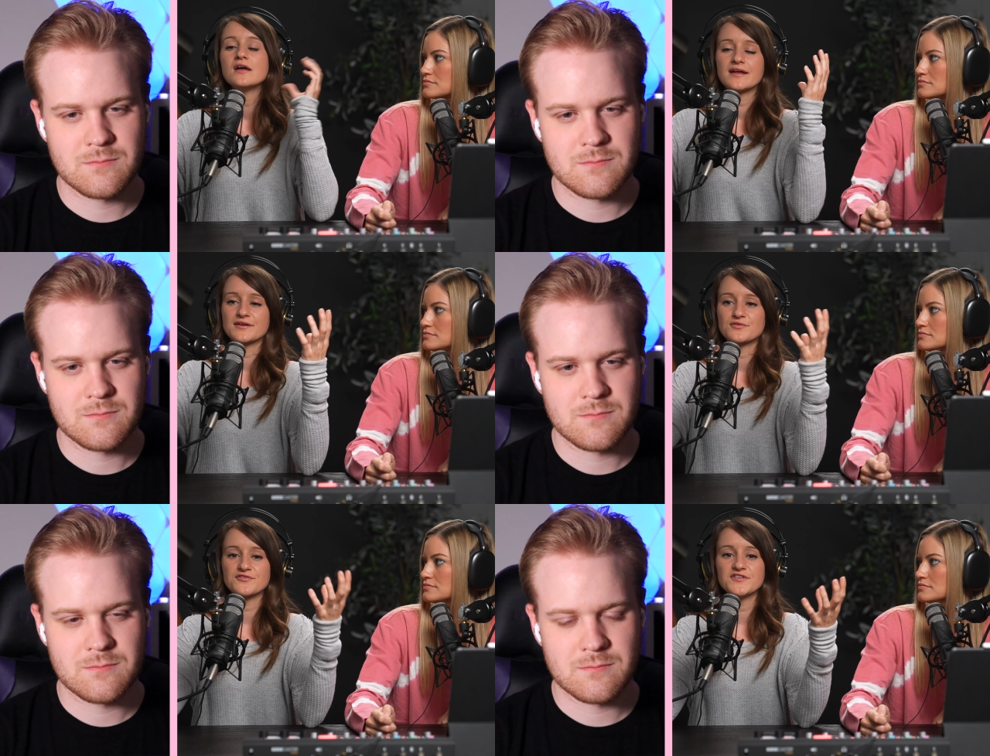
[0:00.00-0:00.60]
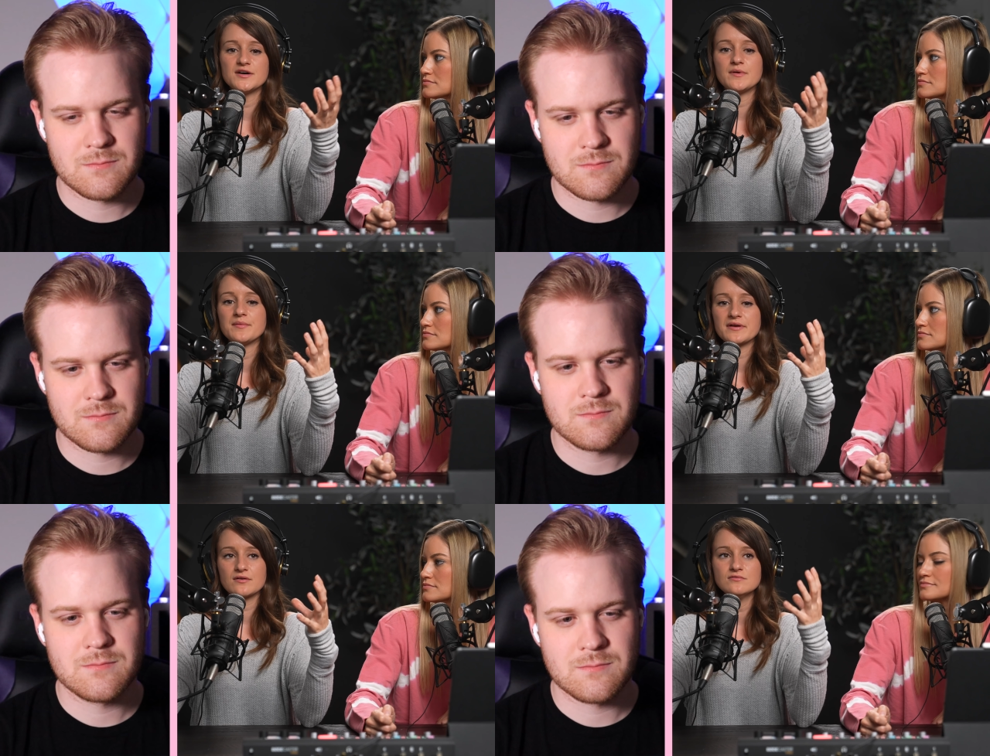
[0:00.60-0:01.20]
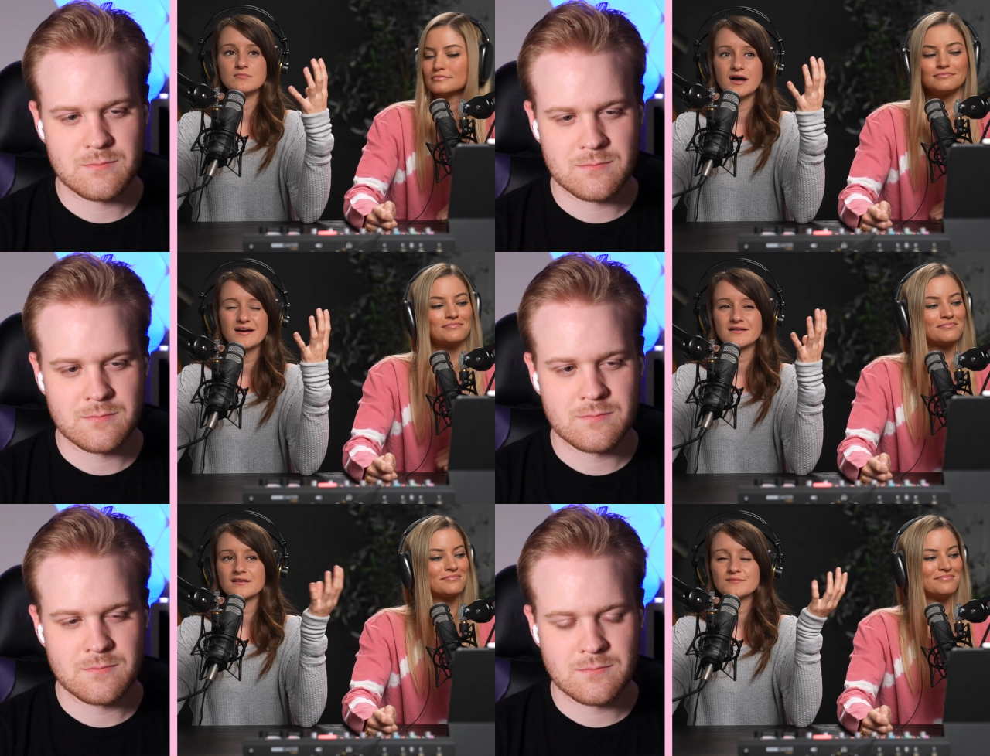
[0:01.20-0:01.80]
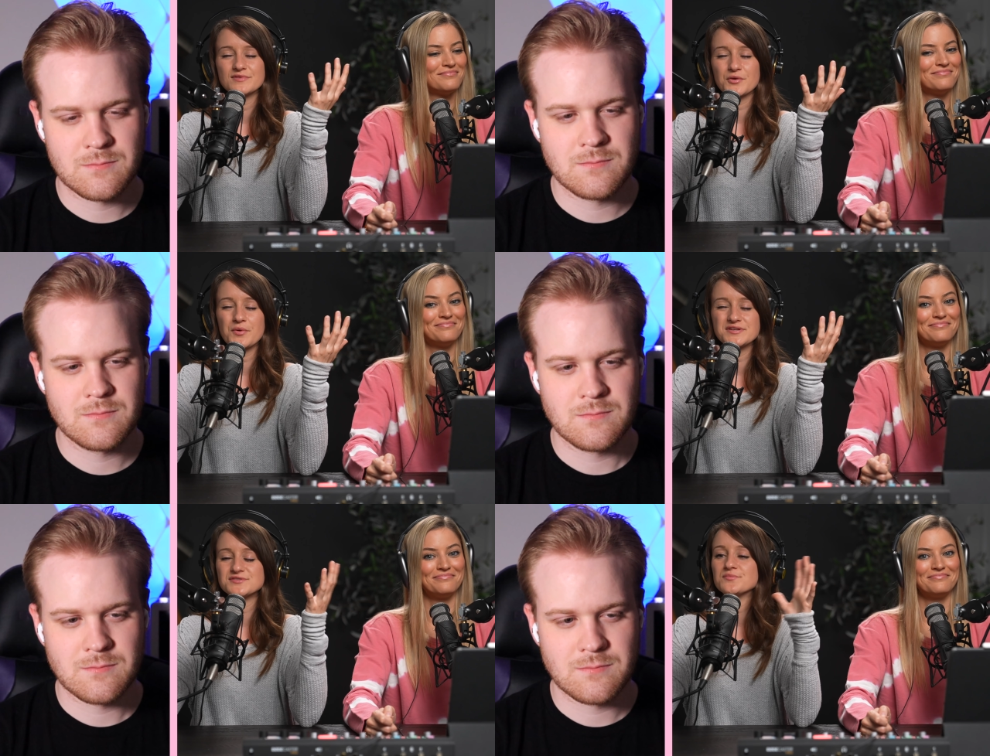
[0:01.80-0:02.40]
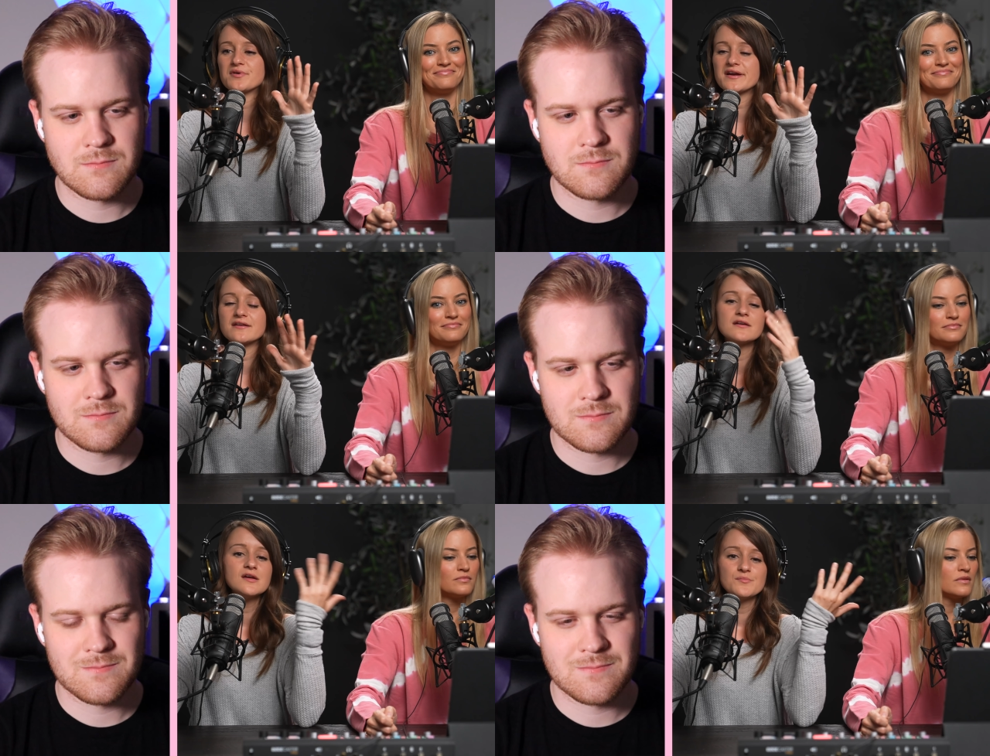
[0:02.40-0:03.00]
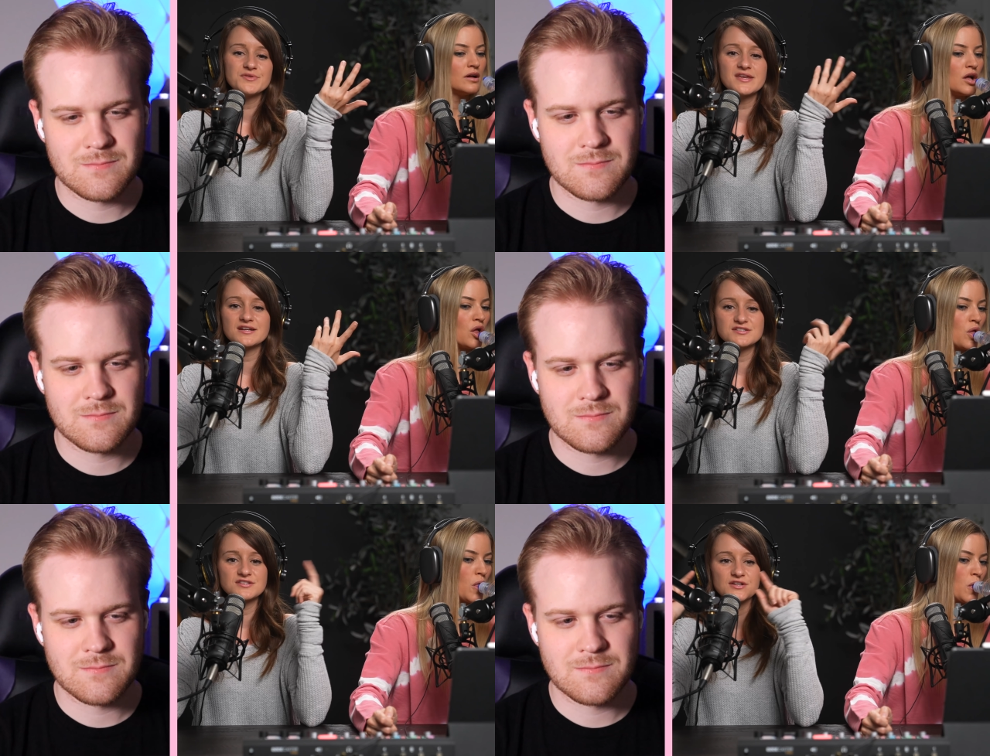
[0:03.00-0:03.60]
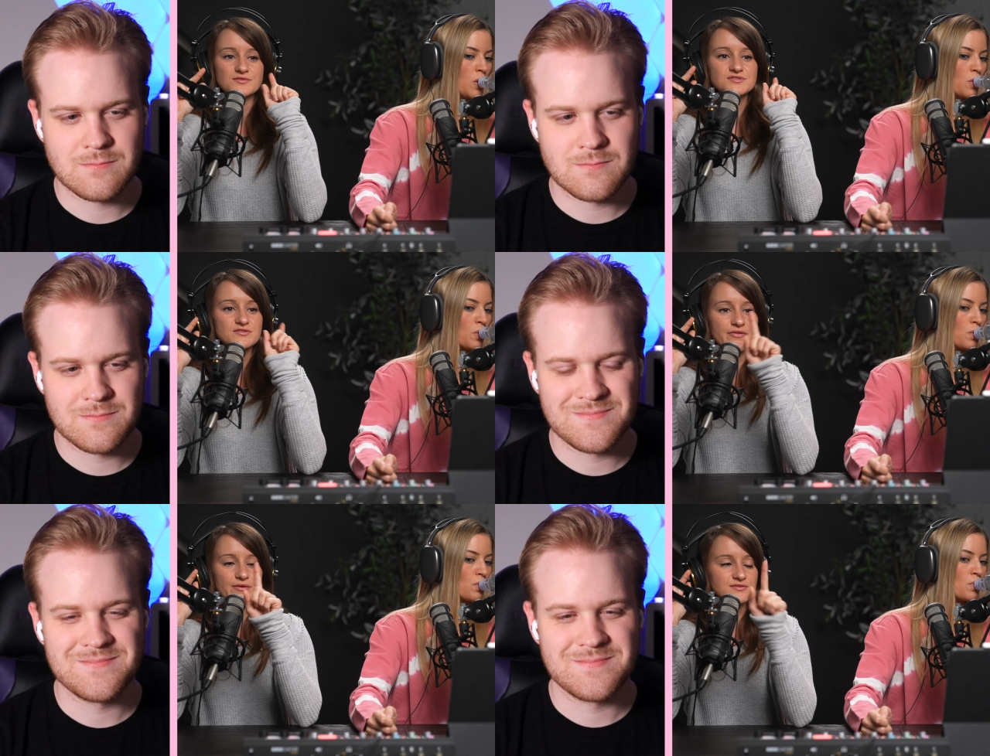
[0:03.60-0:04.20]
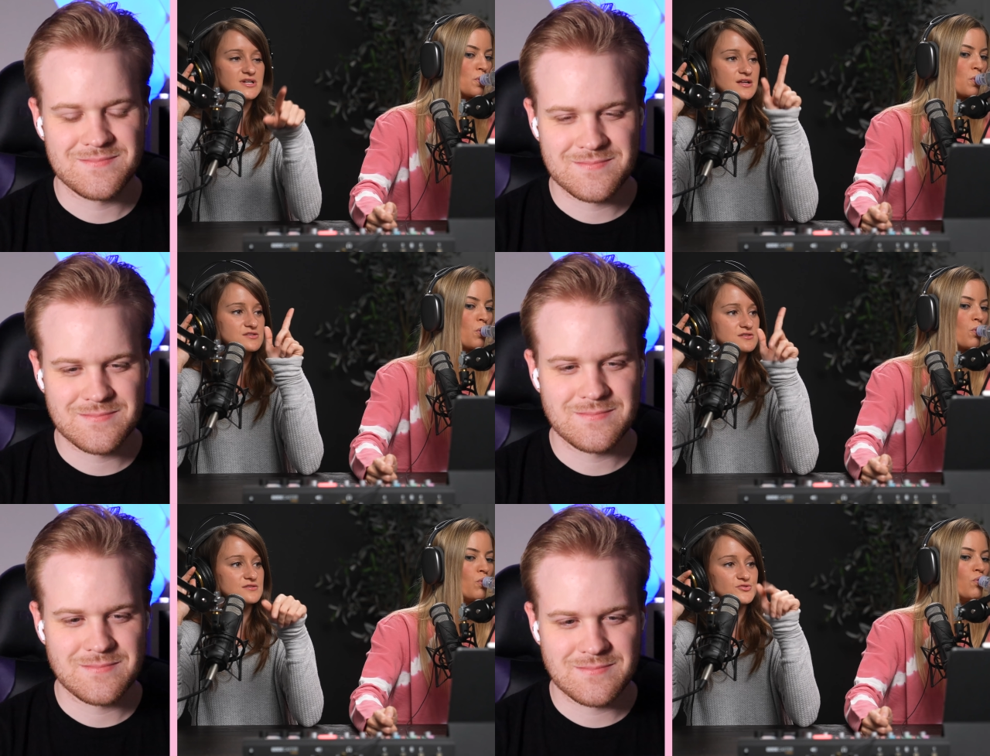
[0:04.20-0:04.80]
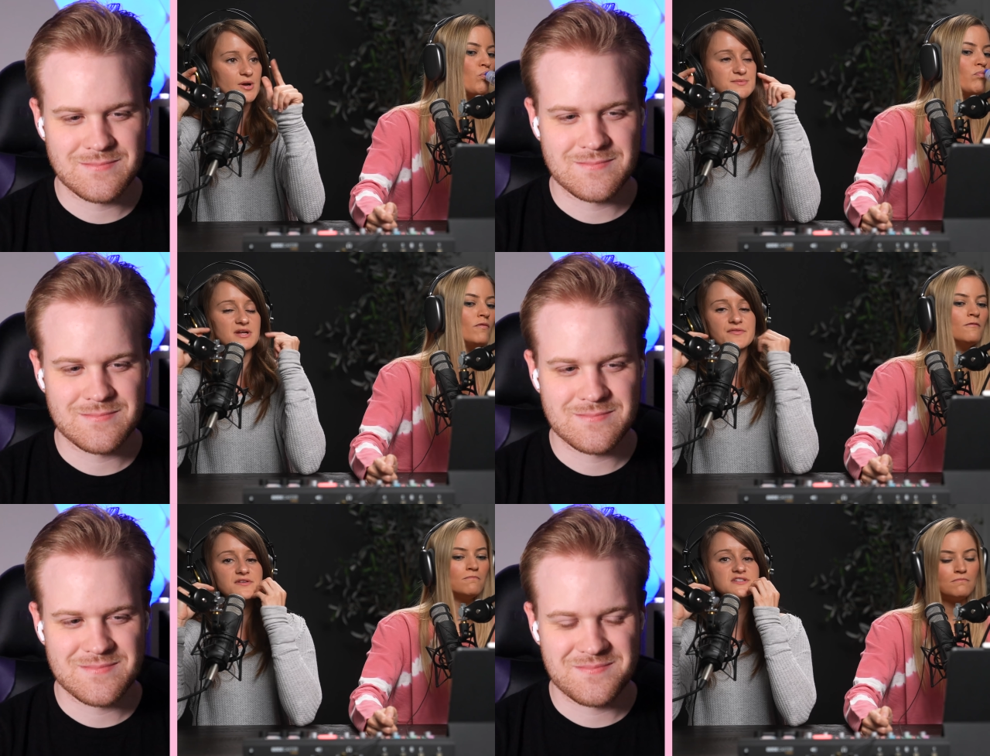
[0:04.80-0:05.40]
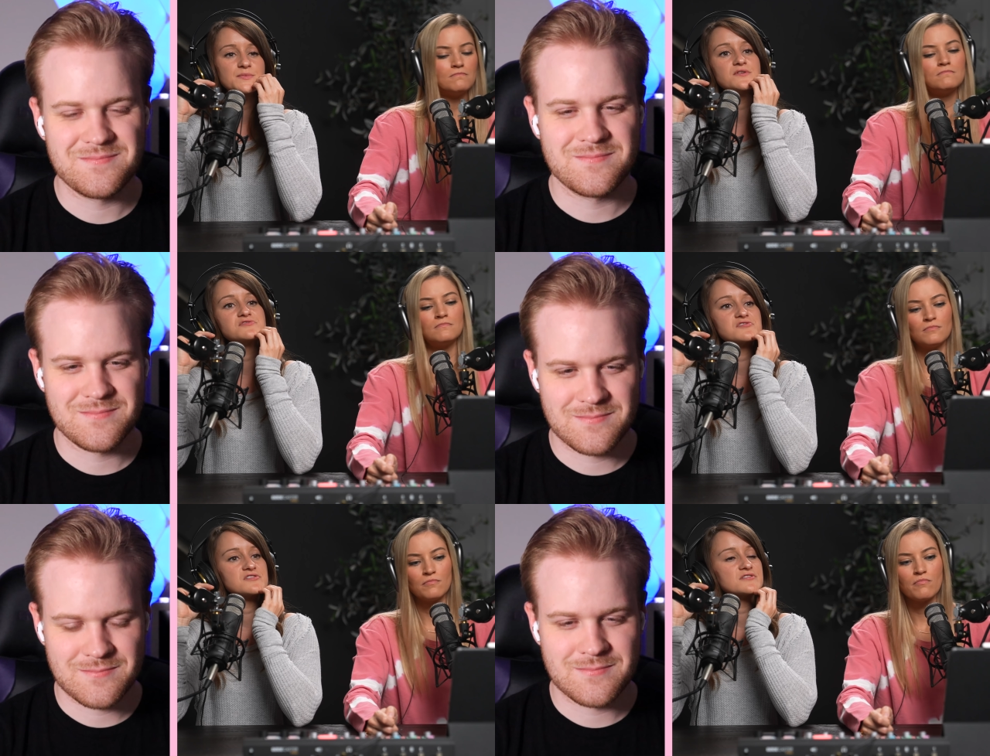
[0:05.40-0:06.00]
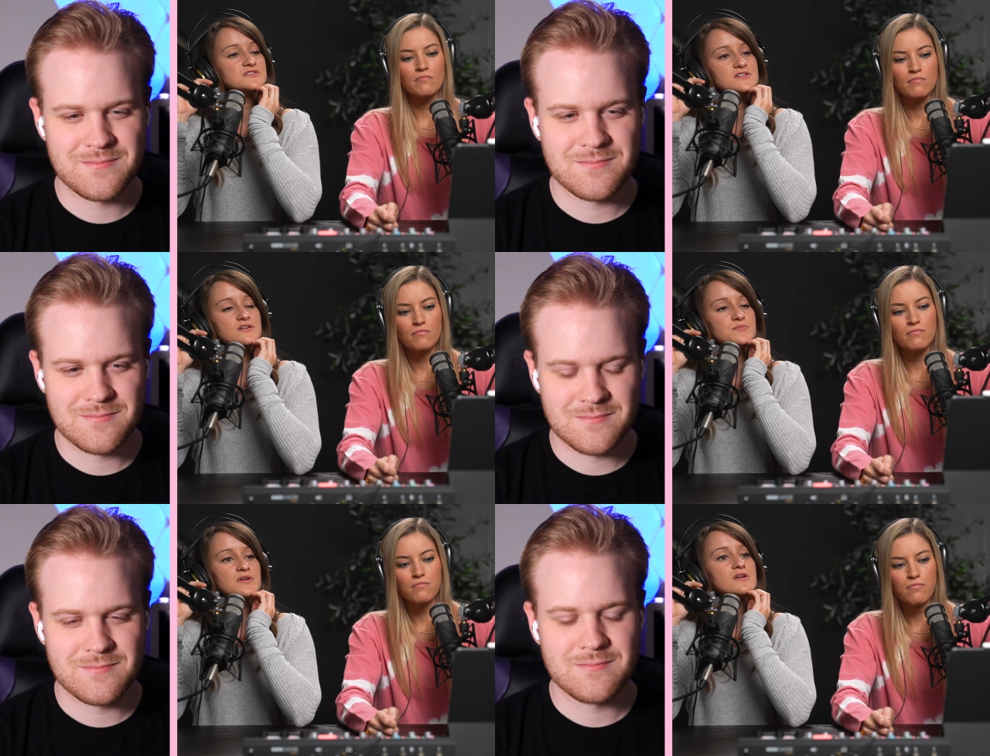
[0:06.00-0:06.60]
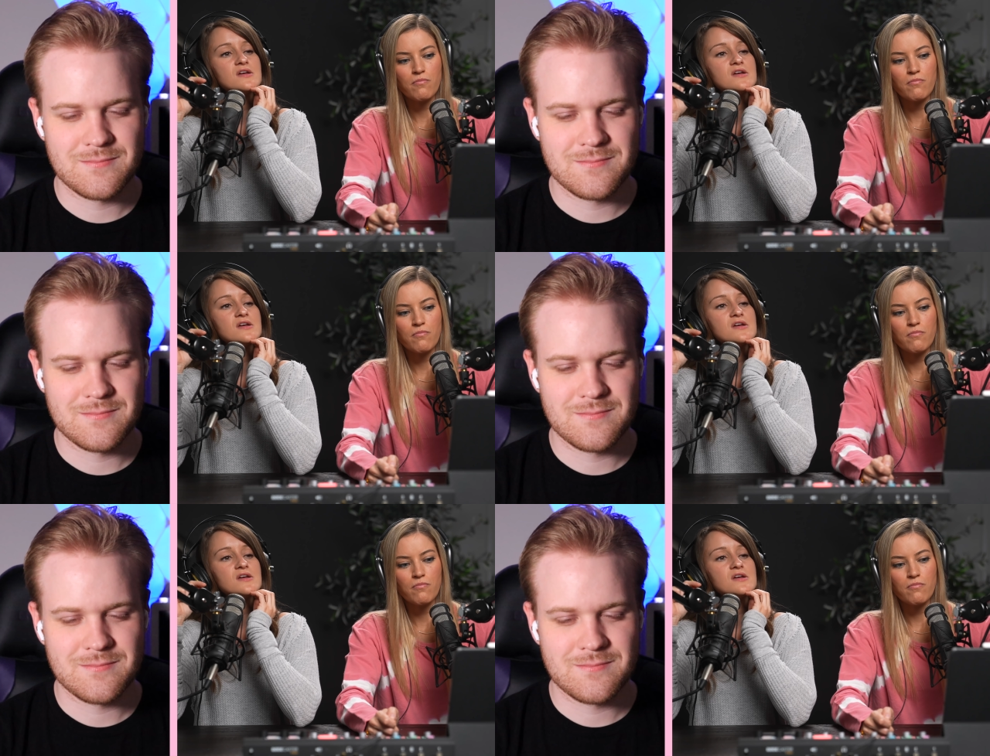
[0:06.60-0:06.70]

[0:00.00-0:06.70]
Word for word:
Speaker 1: and I go to film, I'm like, oh my, I am like way too bright. But then I just you know do the little touch and drop down the exposure and it looks good. But